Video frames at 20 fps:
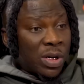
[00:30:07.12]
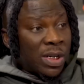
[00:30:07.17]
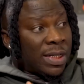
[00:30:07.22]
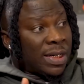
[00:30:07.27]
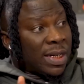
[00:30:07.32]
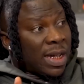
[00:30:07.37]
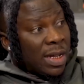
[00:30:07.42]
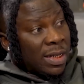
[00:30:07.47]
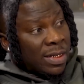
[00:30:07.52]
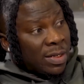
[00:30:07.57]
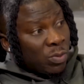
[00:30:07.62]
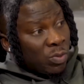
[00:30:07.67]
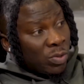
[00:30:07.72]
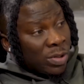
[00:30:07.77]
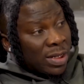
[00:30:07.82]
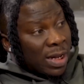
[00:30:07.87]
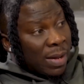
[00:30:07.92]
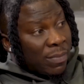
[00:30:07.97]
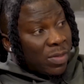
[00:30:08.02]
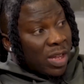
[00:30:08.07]
want to say it's
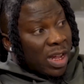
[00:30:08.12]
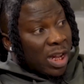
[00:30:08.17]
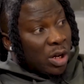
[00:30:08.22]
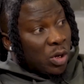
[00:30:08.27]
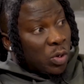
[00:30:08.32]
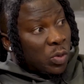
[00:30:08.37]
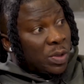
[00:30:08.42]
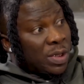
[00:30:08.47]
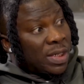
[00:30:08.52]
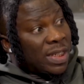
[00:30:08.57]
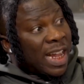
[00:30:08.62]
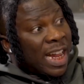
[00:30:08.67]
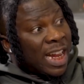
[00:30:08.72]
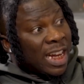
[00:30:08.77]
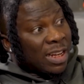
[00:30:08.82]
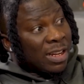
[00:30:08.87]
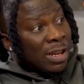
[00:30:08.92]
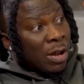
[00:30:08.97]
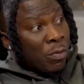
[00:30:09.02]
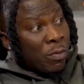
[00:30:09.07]
something, you don't
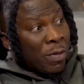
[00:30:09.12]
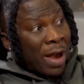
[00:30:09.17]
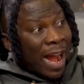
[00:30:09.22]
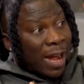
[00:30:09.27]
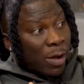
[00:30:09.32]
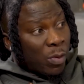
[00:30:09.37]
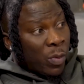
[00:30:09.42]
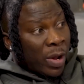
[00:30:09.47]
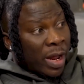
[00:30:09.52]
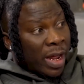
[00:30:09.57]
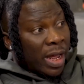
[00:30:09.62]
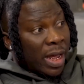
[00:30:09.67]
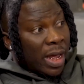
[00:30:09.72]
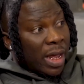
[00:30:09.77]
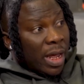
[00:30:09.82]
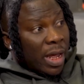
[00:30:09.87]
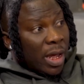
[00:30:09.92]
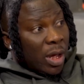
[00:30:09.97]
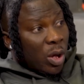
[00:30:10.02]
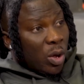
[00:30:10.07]
say it the right way,
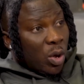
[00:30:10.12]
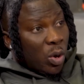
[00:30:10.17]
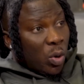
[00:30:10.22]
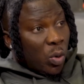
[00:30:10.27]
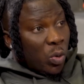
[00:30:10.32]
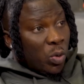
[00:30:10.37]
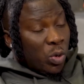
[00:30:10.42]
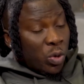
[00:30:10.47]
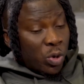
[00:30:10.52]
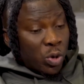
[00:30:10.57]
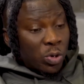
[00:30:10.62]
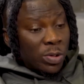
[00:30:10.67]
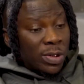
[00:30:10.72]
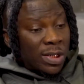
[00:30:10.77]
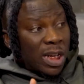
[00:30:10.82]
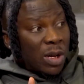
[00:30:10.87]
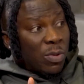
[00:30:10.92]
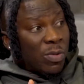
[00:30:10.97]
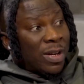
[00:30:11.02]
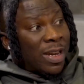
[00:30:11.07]
you don't
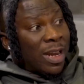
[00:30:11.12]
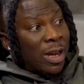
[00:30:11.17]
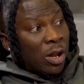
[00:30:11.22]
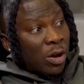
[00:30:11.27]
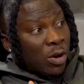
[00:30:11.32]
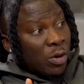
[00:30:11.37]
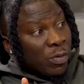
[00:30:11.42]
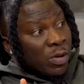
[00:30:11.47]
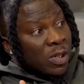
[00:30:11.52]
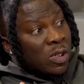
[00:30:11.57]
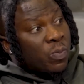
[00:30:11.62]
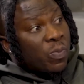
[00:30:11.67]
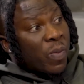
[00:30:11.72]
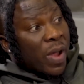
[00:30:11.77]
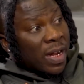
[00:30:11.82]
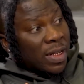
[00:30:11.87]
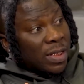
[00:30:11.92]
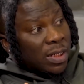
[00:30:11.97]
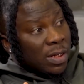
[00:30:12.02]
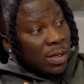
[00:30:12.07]
say it with a lot of
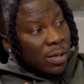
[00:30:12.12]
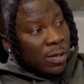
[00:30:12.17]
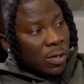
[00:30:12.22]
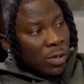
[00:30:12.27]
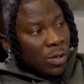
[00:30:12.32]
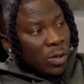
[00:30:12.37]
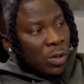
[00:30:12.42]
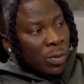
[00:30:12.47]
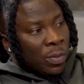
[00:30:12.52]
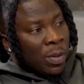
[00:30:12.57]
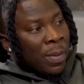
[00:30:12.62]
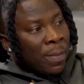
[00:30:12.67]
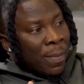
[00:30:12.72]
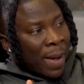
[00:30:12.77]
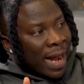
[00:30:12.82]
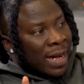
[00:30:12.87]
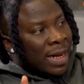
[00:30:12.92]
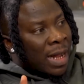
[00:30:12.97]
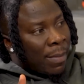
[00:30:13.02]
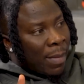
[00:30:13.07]
respect, it
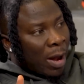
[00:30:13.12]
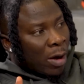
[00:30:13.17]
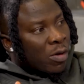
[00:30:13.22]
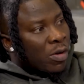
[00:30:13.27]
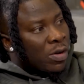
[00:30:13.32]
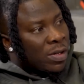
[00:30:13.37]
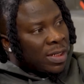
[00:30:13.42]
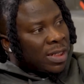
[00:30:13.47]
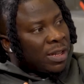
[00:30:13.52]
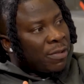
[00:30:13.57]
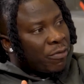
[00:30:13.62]
might come across